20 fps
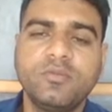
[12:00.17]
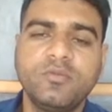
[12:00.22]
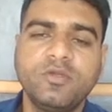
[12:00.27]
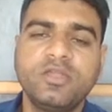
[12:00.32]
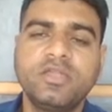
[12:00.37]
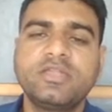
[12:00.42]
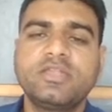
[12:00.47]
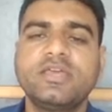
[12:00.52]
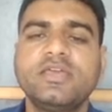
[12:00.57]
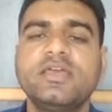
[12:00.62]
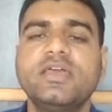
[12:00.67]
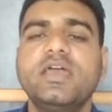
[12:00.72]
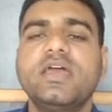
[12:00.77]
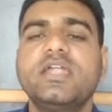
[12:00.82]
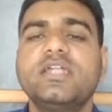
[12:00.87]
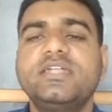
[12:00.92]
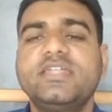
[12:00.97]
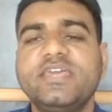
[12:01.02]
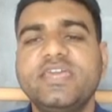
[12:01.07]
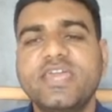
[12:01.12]
immunity,
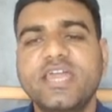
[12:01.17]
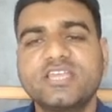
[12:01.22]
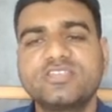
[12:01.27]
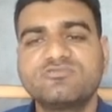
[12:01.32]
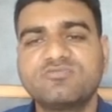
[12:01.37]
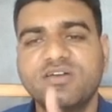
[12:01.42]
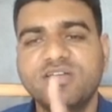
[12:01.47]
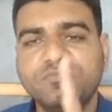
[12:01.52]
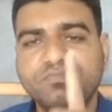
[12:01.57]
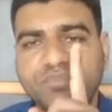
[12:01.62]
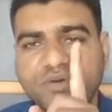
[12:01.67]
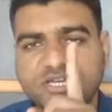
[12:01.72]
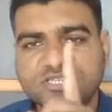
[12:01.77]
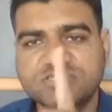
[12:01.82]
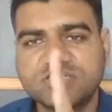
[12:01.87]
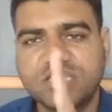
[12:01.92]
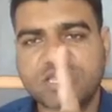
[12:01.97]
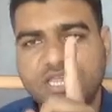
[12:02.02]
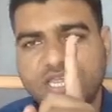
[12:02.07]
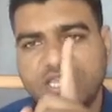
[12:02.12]
Th1,
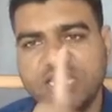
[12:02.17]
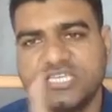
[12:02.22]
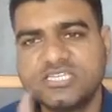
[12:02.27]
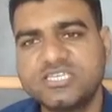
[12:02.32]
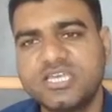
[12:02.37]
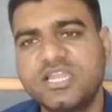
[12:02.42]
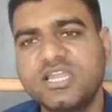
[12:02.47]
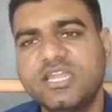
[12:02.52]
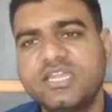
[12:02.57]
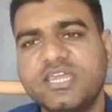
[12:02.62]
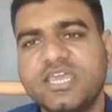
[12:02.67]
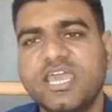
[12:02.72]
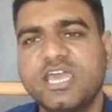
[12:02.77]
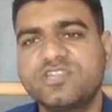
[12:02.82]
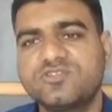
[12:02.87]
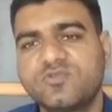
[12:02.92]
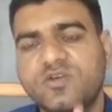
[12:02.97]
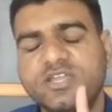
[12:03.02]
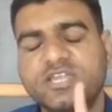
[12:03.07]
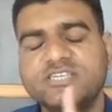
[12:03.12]
first initially
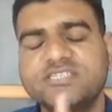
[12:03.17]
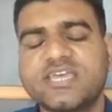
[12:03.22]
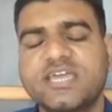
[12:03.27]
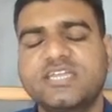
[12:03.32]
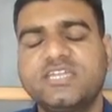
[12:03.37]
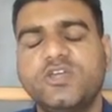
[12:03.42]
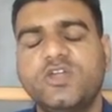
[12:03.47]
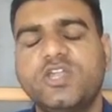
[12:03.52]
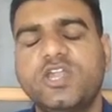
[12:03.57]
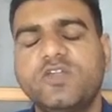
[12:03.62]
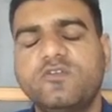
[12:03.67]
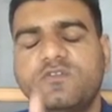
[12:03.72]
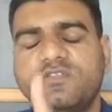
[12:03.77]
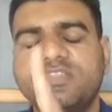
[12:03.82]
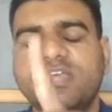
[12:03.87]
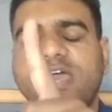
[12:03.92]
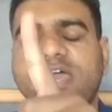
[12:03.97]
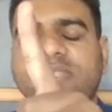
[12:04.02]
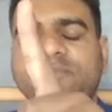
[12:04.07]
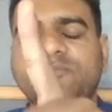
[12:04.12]
Th1 is activated with
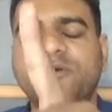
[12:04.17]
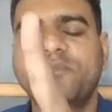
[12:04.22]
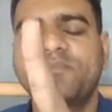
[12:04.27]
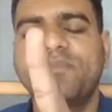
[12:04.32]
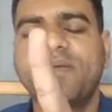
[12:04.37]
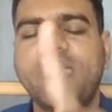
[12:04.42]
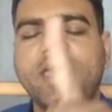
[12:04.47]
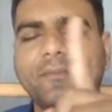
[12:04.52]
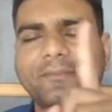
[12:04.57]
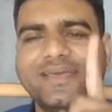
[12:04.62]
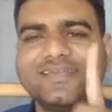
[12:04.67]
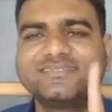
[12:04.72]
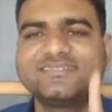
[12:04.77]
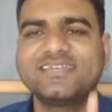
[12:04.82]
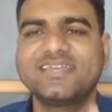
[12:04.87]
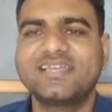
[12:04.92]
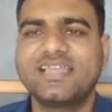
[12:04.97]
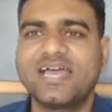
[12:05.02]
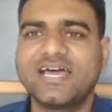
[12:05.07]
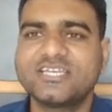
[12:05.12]
the help of
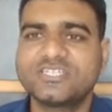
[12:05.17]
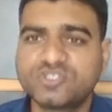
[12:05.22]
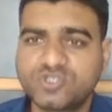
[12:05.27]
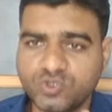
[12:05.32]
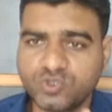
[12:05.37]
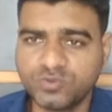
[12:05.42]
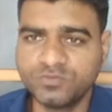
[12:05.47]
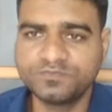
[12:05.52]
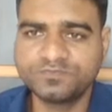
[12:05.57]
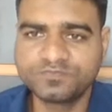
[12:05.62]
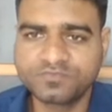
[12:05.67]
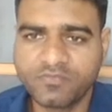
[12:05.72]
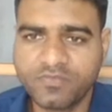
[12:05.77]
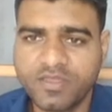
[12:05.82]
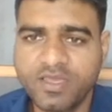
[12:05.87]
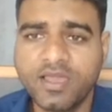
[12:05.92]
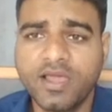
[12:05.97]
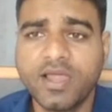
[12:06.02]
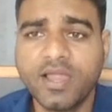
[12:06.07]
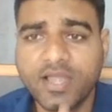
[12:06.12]
MHC class 2.
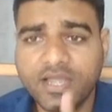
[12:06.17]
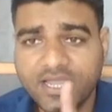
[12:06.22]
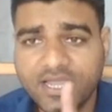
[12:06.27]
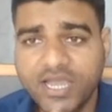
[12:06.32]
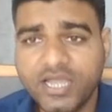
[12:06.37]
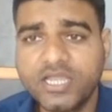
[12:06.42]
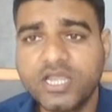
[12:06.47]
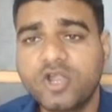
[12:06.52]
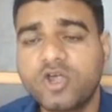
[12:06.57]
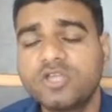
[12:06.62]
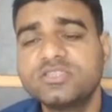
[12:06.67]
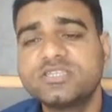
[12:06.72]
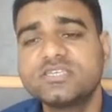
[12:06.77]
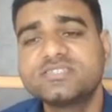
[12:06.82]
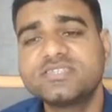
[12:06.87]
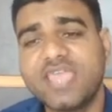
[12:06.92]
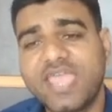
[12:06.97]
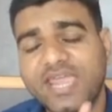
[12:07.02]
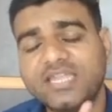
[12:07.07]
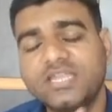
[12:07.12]
Later on,
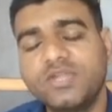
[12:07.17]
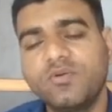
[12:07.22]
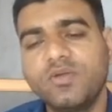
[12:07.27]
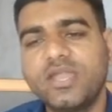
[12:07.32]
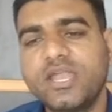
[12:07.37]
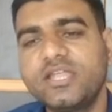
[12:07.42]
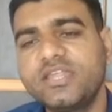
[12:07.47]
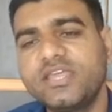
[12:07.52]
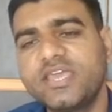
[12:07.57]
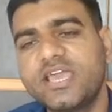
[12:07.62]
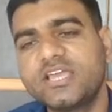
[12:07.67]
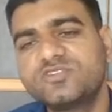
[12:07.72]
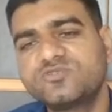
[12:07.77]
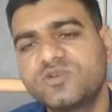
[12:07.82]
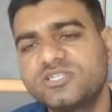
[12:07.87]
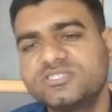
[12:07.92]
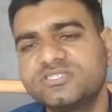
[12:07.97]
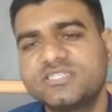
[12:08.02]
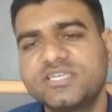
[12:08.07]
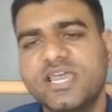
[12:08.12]
this activated
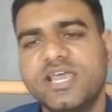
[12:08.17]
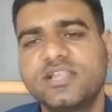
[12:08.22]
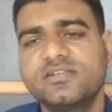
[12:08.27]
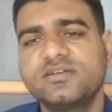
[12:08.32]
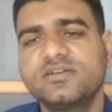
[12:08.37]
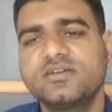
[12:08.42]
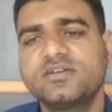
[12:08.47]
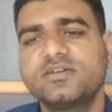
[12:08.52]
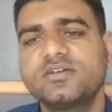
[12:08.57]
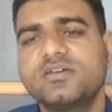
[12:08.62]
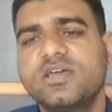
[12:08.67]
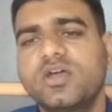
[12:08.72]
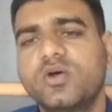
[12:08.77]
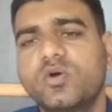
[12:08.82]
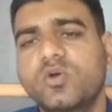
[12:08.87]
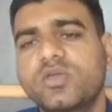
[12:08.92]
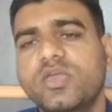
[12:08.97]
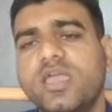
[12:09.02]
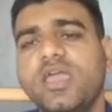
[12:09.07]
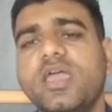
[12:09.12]
Th1 cell,
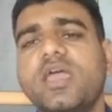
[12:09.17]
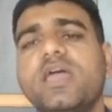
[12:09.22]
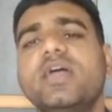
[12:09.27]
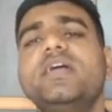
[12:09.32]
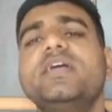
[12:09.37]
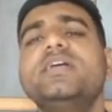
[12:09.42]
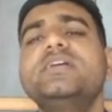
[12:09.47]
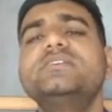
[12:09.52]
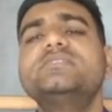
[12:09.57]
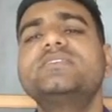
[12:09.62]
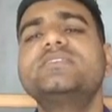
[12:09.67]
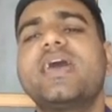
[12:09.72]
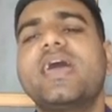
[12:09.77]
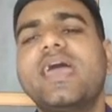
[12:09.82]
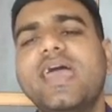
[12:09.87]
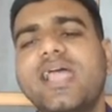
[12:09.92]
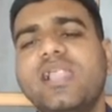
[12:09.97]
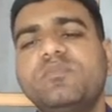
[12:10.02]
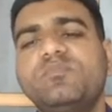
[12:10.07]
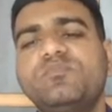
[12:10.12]
okay, is
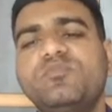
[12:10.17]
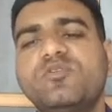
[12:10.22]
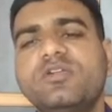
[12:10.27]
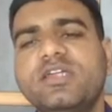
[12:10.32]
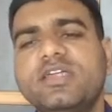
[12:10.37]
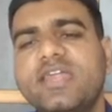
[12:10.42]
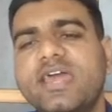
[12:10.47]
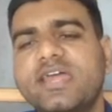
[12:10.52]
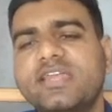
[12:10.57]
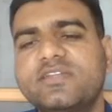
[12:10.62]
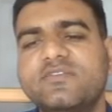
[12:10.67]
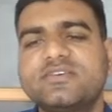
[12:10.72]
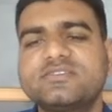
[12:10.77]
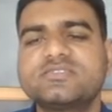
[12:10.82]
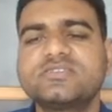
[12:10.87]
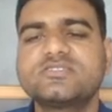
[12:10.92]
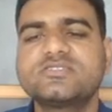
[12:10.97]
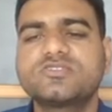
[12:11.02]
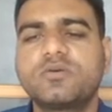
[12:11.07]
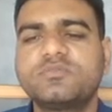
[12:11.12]
helpful in
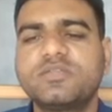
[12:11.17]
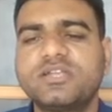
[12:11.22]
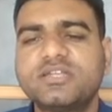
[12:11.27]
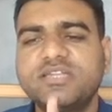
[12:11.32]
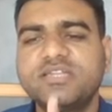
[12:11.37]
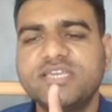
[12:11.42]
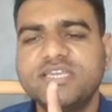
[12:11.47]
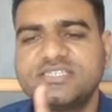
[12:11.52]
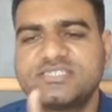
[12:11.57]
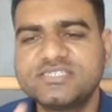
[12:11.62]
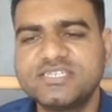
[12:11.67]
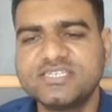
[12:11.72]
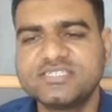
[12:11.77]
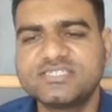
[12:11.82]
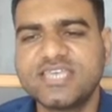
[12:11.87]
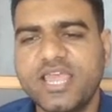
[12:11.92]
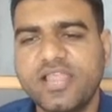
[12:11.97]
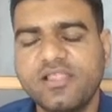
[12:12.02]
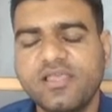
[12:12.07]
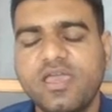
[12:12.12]
activations of the TC
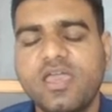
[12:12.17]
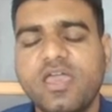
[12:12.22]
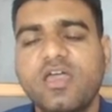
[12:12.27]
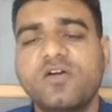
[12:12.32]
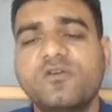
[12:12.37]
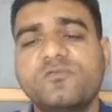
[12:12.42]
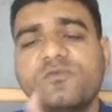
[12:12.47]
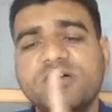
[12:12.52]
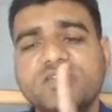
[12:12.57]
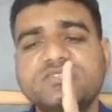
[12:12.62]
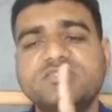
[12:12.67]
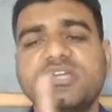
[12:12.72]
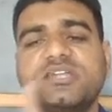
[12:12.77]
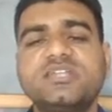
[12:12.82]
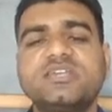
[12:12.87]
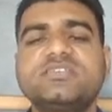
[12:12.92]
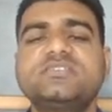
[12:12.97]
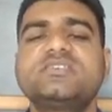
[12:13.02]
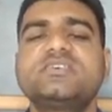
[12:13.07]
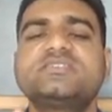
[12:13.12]
cell. Once the
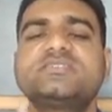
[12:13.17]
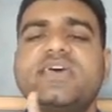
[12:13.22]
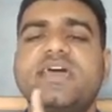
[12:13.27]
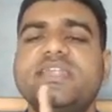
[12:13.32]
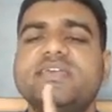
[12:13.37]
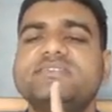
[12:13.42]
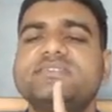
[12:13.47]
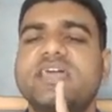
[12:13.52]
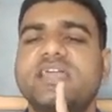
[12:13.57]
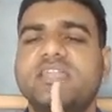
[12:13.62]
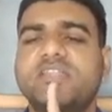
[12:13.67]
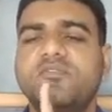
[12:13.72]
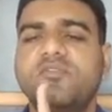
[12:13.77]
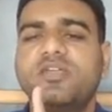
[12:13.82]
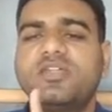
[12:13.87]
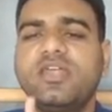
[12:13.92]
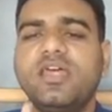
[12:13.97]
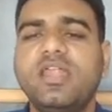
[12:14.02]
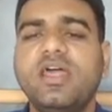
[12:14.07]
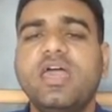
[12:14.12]
TC cell is
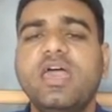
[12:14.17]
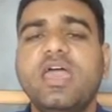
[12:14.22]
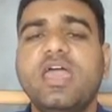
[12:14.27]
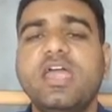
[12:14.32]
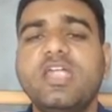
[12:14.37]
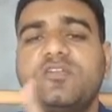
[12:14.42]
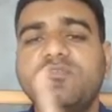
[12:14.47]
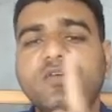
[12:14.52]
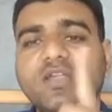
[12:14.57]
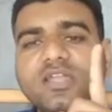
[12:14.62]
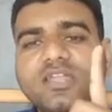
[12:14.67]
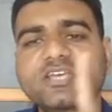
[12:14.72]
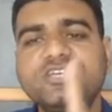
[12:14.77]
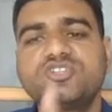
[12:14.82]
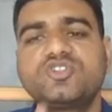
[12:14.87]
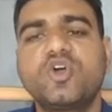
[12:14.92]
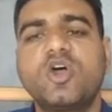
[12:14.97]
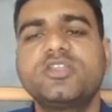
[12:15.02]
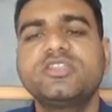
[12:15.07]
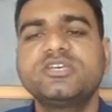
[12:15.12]
activated, it will
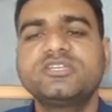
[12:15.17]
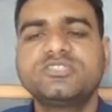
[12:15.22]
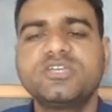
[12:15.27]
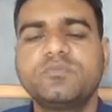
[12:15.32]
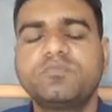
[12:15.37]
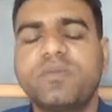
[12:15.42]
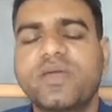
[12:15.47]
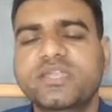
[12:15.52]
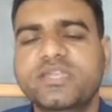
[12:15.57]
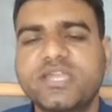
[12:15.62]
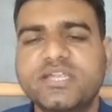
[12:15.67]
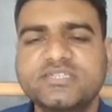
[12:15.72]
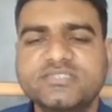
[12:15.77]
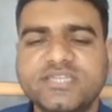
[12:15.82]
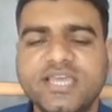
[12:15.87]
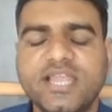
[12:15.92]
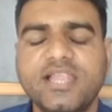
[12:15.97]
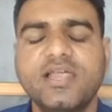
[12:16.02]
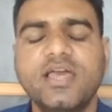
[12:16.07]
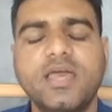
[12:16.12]
destroy this infected
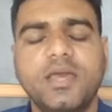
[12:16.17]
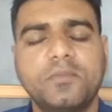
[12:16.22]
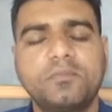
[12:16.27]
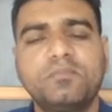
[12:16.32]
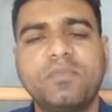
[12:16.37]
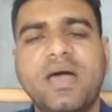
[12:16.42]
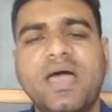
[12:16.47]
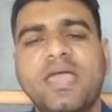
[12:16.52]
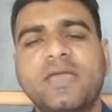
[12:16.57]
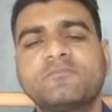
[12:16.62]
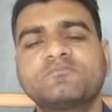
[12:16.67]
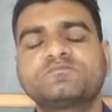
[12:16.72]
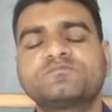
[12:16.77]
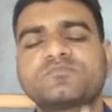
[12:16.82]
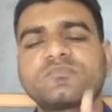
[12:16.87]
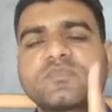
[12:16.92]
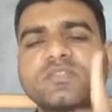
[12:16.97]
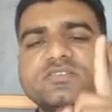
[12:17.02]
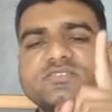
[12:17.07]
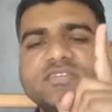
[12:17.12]
cell by
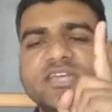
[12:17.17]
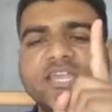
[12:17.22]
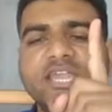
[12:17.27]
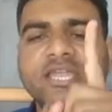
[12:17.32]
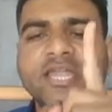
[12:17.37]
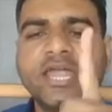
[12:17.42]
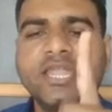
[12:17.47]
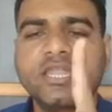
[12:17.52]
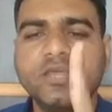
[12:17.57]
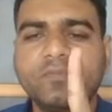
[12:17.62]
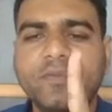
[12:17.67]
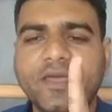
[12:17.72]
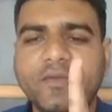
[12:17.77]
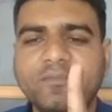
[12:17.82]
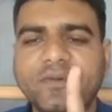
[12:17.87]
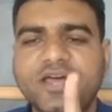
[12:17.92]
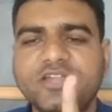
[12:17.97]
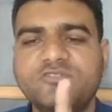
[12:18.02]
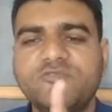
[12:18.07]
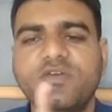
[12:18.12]
CD95
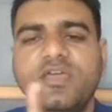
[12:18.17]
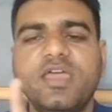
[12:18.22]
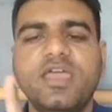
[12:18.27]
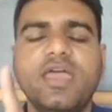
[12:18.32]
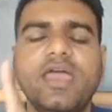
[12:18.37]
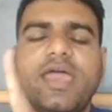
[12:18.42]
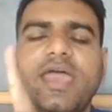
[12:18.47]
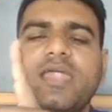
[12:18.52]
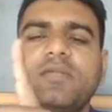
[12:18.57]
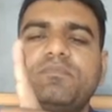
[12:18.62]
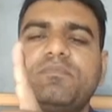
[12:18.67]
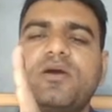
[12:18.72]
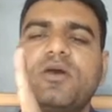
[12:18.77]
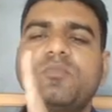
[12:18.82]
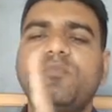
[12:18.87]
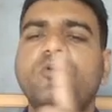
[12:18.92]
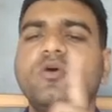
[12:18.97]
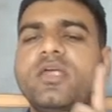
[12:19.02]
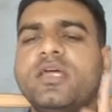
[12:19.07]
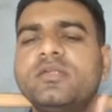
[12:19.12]
pathway and
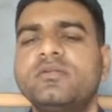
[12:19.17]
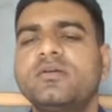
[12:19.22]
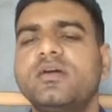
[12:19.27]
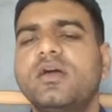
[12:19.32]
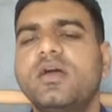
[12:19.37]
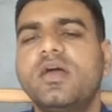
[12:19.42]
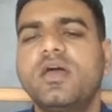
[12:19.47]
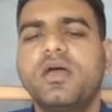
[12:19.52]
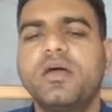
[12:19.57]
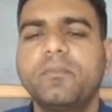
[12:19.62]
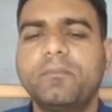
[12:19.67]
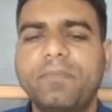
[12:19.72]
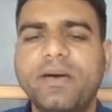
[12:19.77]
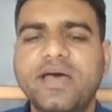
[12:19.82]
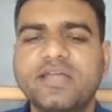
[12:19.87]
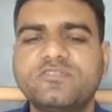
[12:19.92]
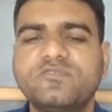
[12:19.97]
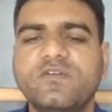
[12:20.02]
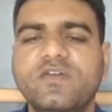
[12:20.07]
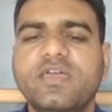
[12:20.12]
perforin
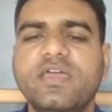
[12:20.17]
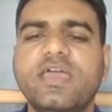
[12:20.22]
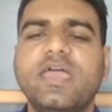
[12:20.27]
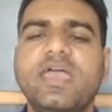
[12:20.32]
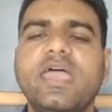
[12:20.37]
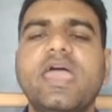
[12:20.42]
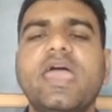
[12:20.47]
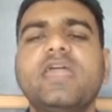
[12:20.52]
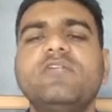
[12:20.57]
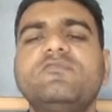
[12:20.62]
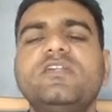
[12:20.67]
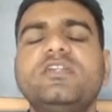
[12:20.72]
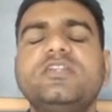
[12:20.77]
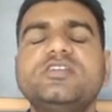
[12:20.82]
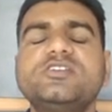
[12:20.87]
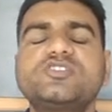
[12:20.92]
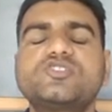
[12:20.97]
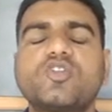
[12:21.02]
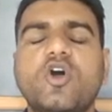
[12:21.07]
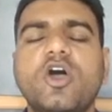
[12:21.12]
pathway, and will
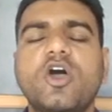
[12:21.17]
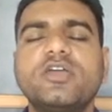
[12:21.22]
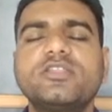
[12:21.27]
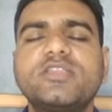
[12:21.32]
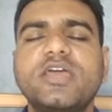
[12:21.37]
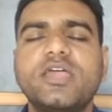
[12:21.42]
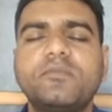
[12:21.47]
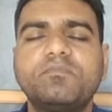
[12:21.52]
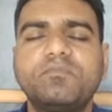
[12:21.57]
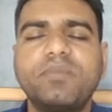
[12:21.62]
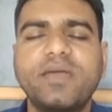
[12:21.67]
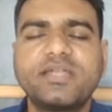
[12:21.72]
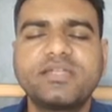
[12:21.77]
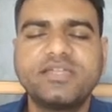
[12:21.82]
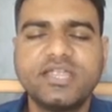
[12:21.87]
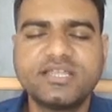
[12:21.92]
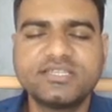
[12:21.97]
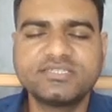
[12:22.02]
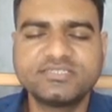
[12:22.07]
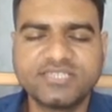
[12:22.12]
destroy the
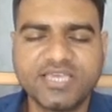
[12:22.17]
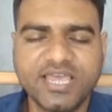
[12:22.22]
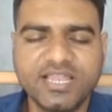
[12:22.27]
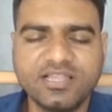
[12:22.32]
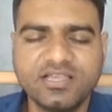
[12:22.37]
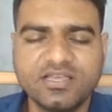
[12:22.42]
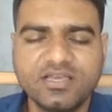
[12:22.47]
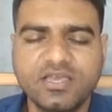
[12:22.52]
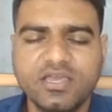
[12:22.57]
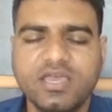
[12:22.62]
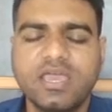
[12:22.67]
infected cell